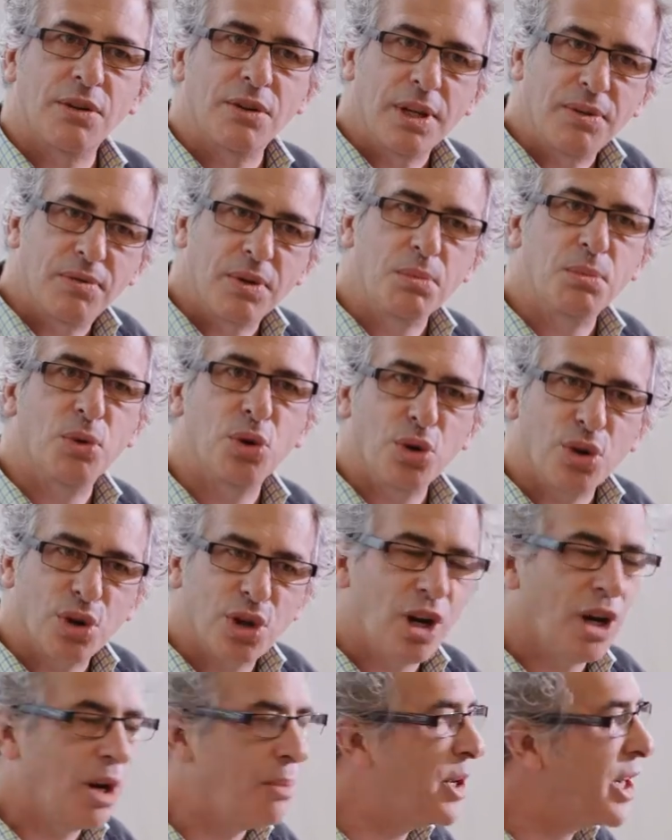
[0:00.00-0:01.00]
are even more
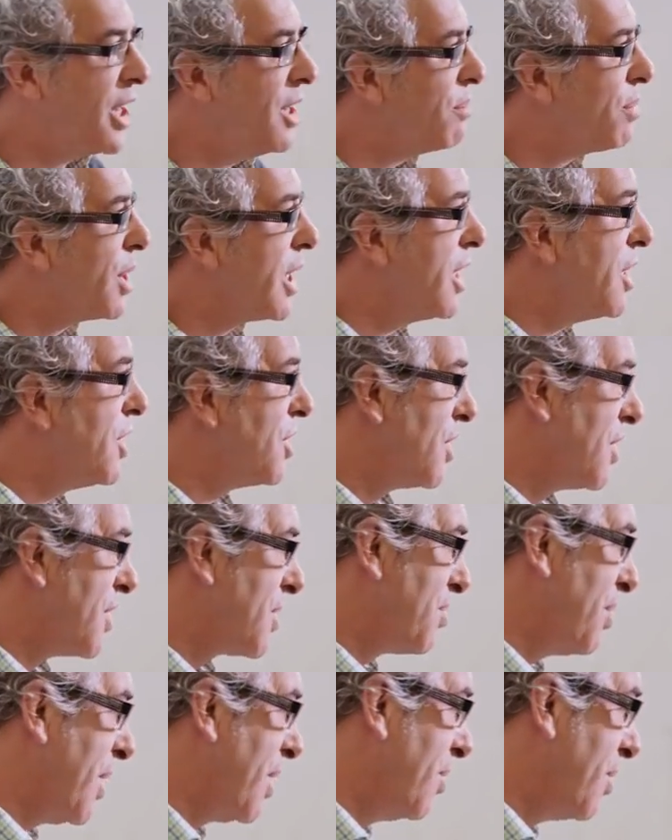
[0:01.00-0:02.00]
common in
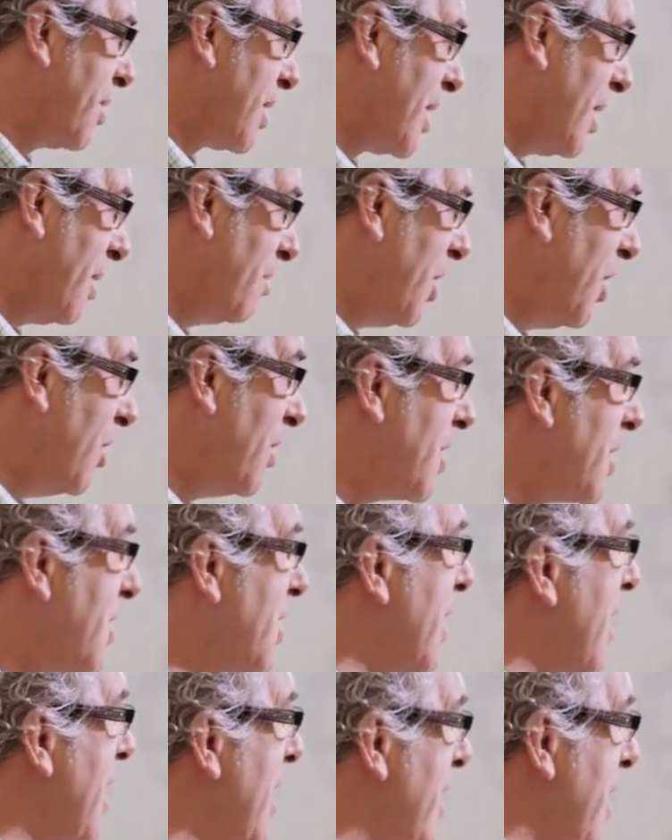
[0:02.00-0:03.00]
patients with autoimmune
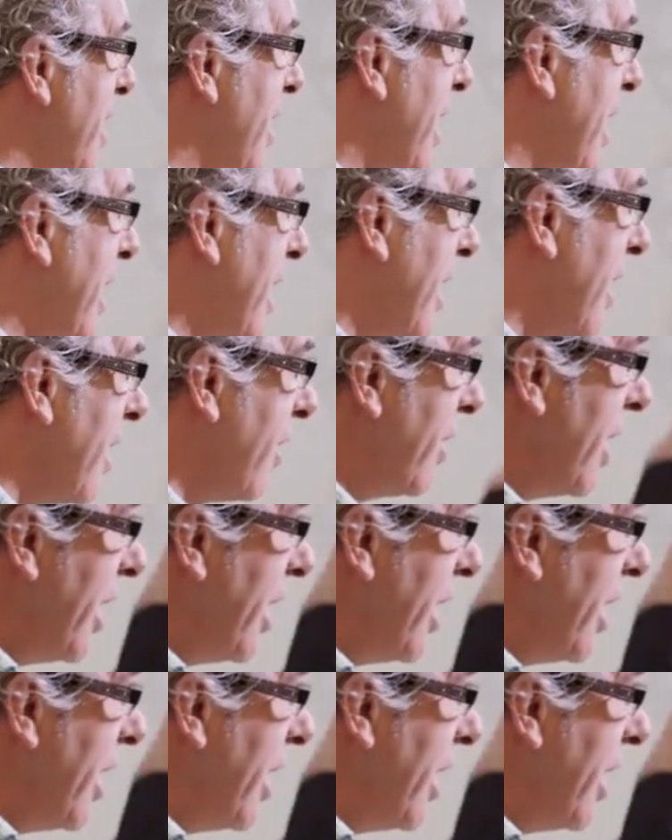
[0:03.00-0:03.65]
disease than they are